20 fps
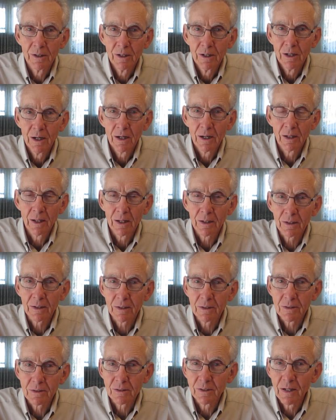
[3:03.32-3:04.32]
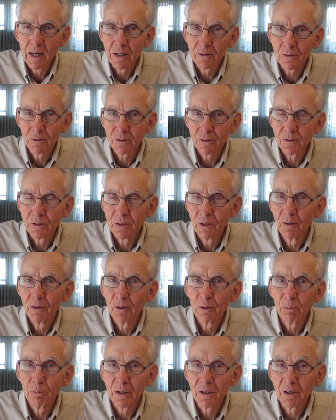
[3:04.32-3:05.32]
I like this natural cereal
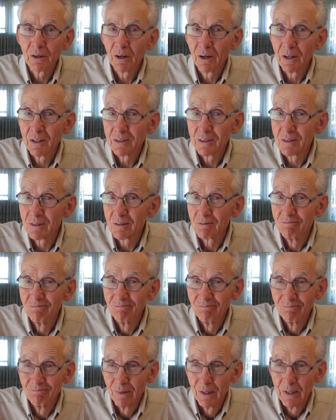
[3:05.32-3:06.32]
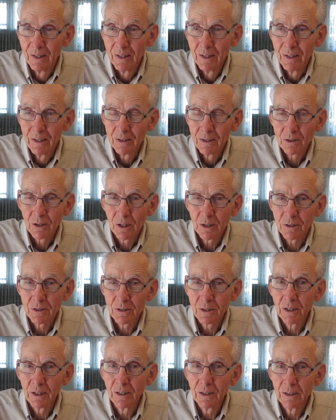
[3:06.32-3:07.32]
because it's got
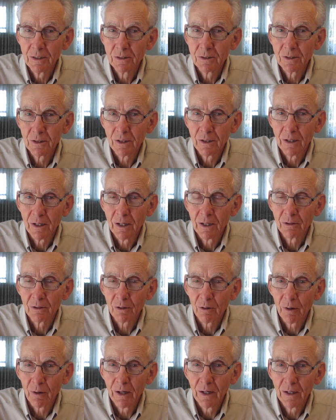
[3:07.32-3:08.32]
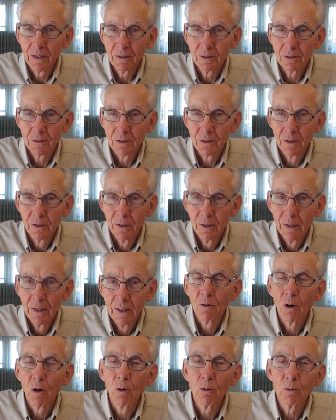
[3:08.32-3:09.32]
seeds and grains,
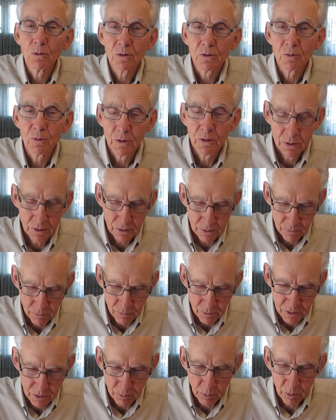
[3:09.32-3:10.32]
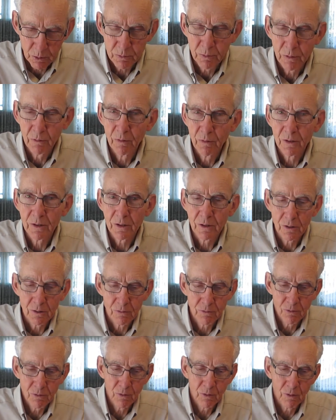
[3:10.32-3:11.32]
oats, which is supposed to be really good
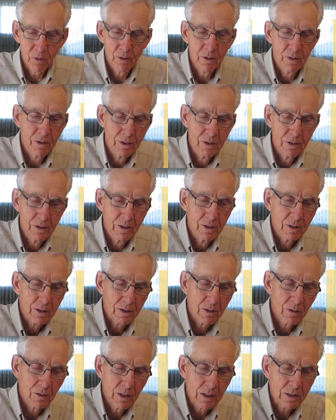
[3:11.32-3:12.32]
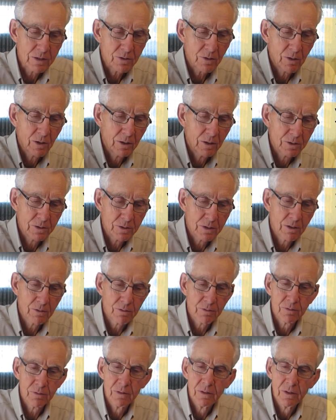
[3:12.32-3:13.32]
for cholesterol and
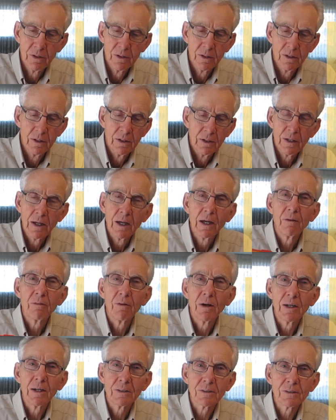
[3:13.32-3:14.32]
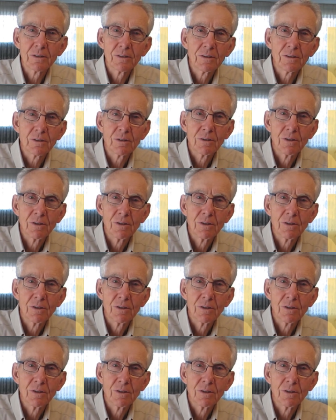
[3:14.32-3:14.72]
stuff, and raisins,